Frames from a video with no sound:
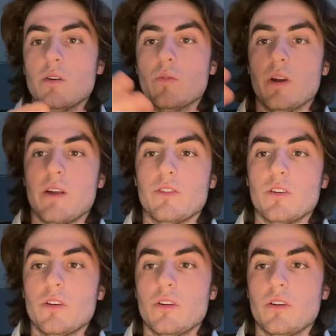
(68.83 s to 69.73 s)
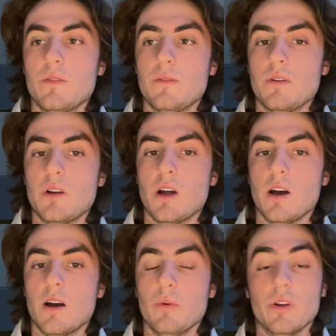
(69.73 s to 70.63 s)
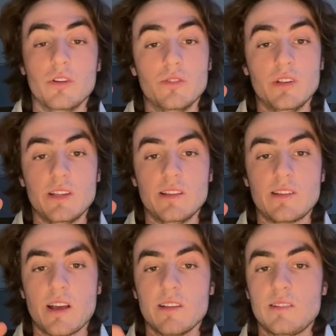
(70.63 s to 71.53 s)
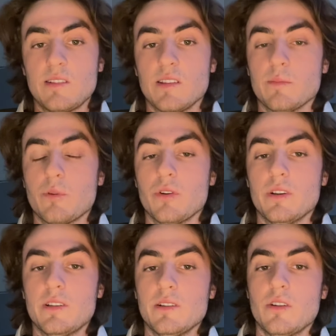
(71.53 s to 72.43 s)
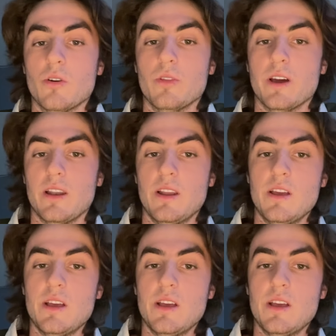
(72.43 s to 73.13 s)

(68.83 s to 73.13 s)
whenever we are using these tests, it's important to know that